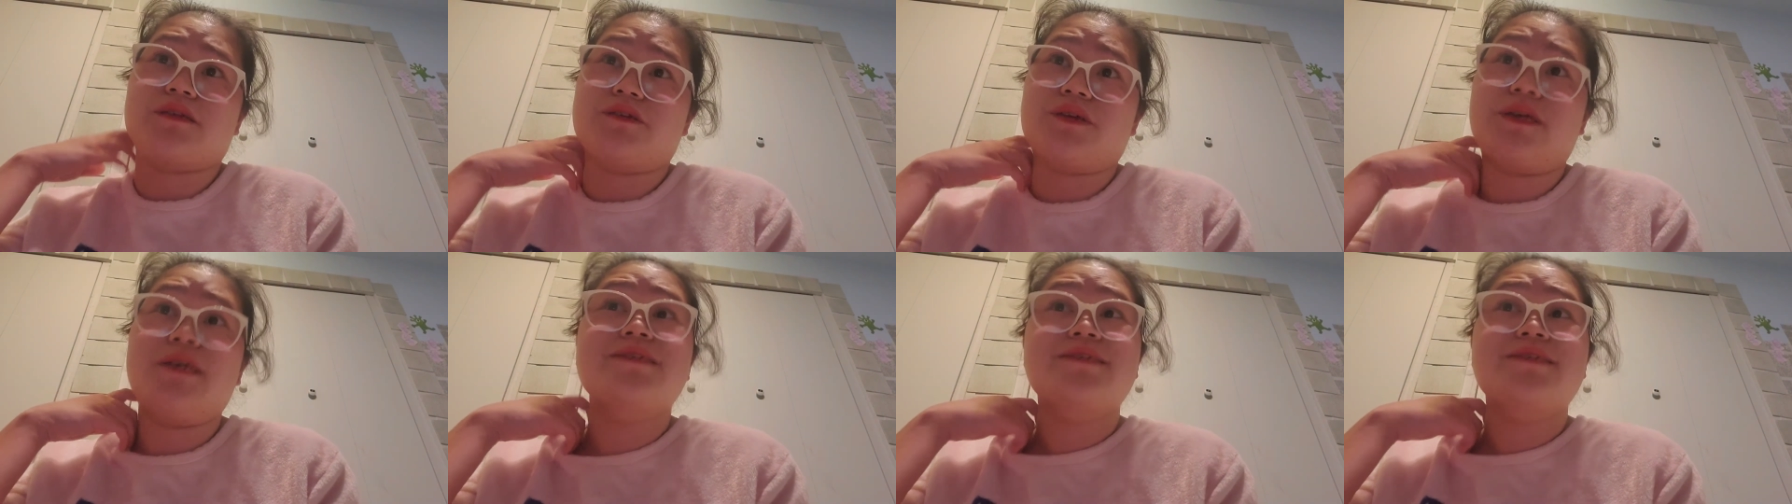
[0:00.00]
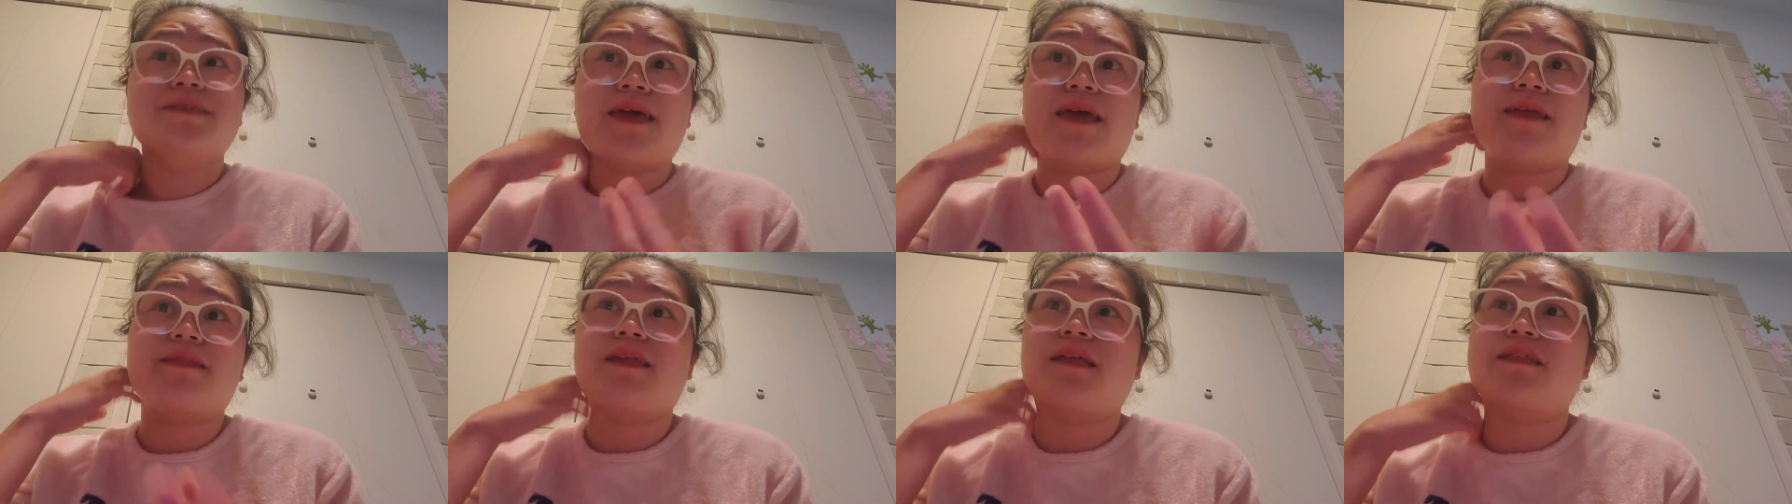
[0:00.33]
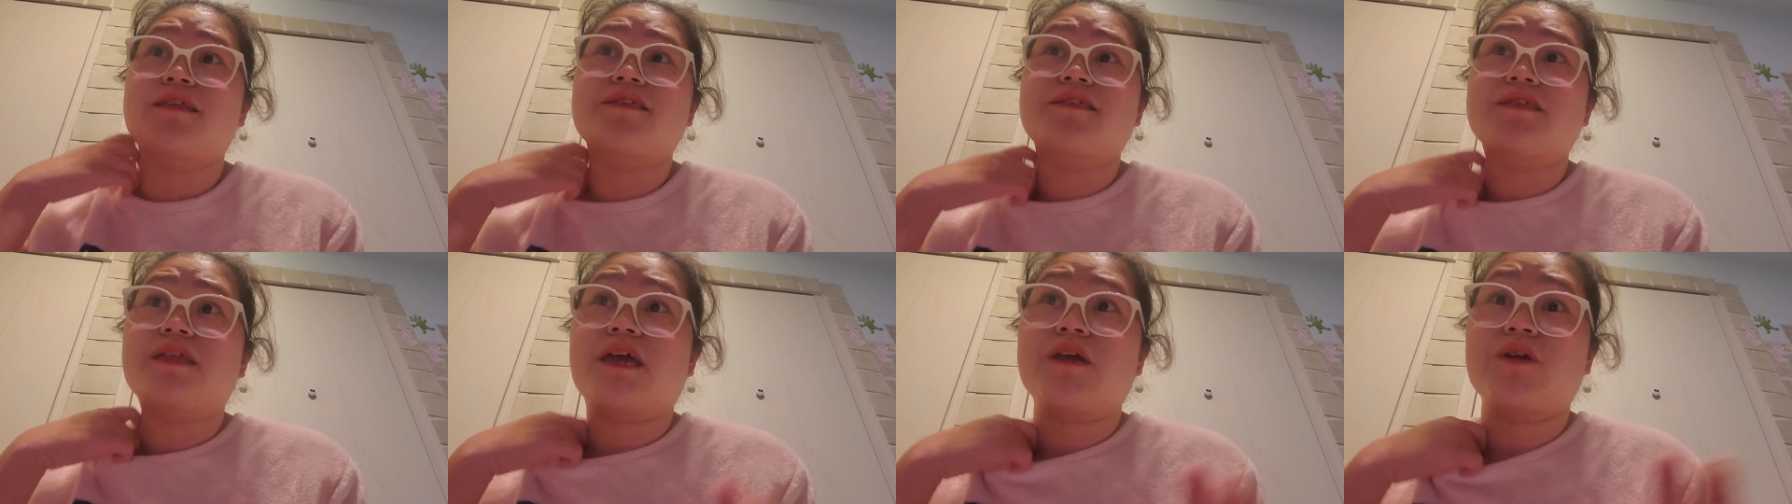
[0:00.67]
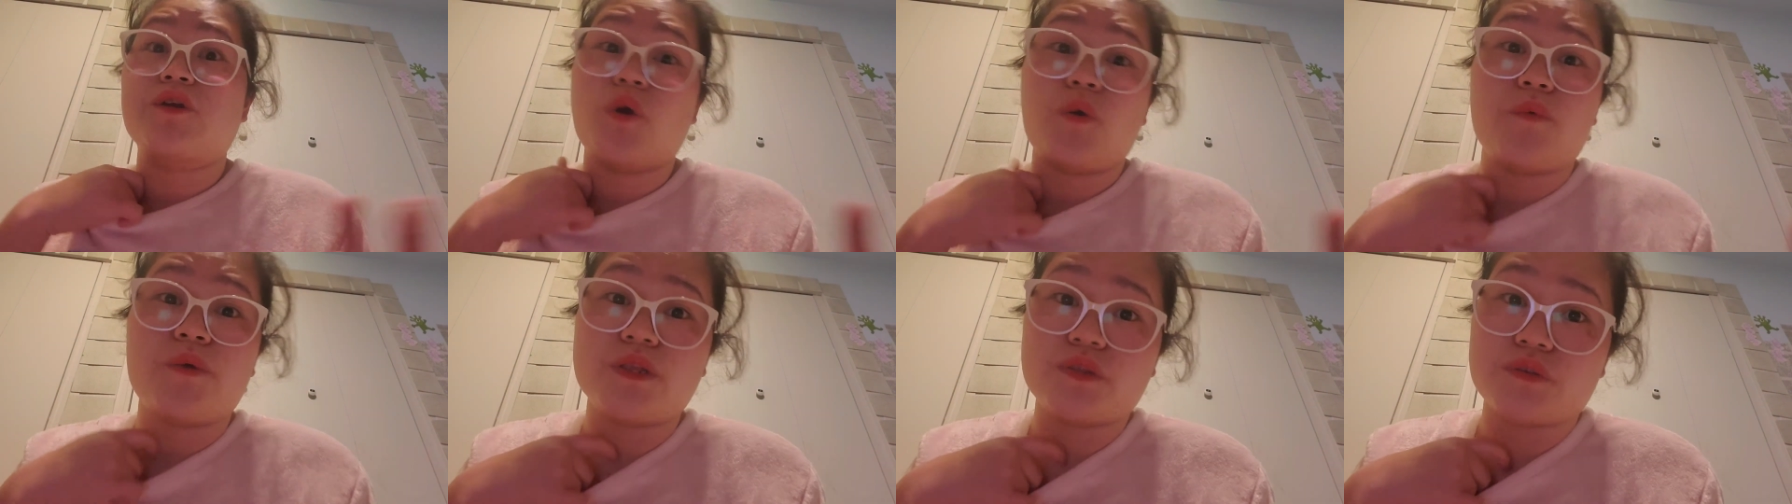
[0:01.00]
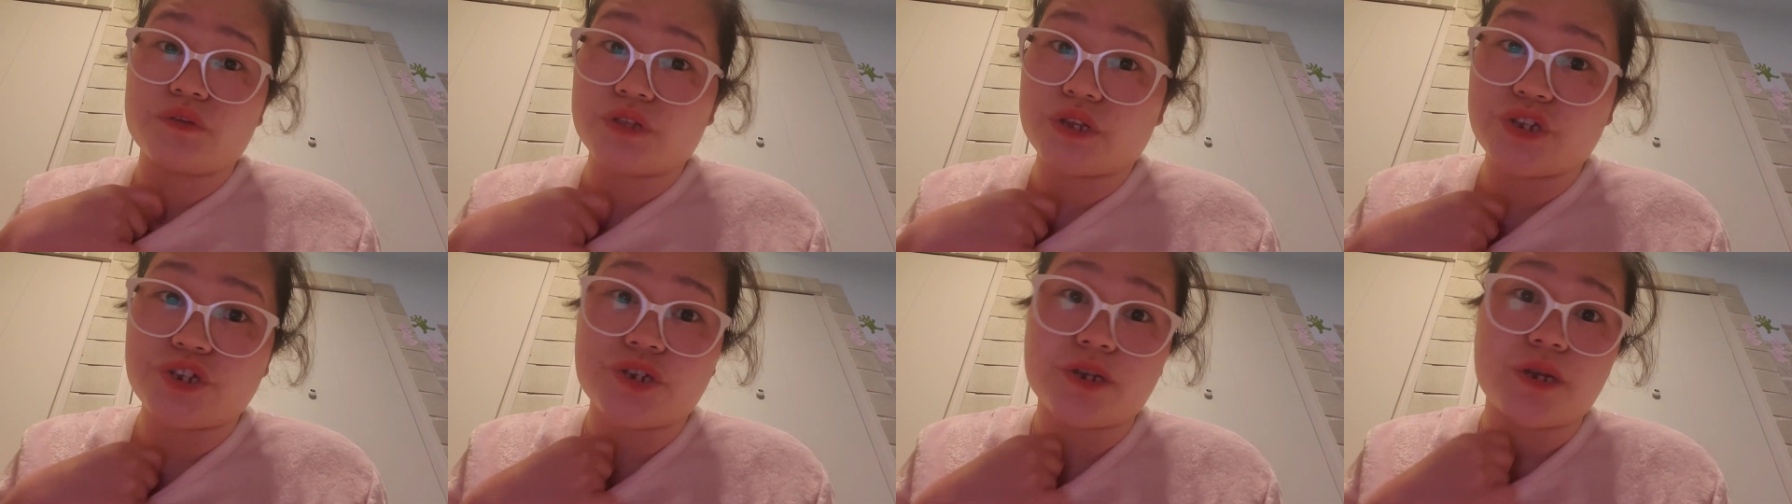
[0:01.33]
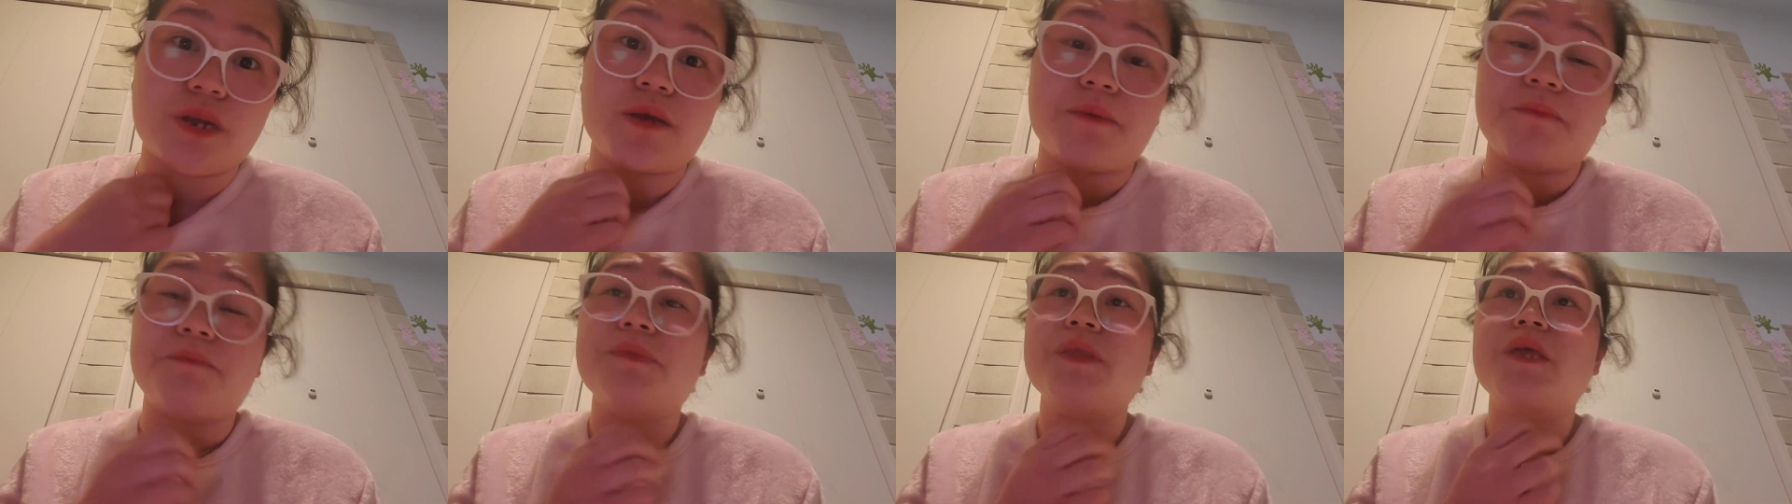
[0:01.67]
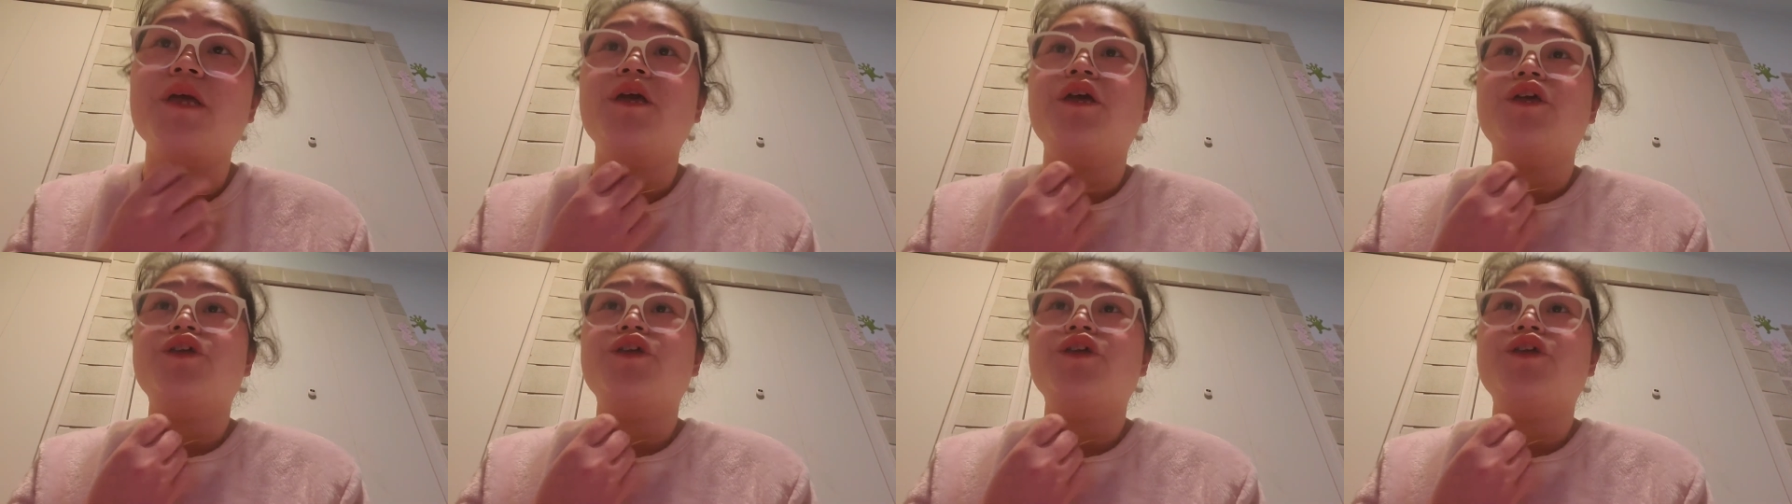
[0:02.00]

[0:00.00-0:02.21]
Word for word: he said that it's like going to the gym,